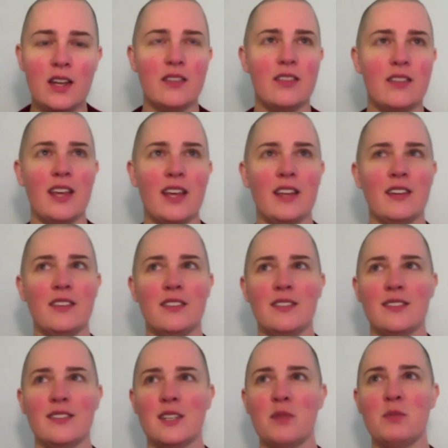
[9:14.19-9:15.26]
then
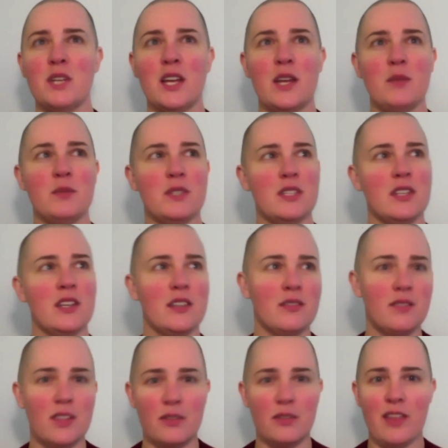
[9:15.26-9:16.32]
sometimes
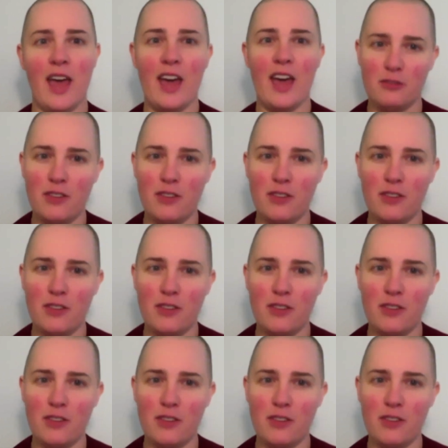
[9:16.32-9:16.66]
that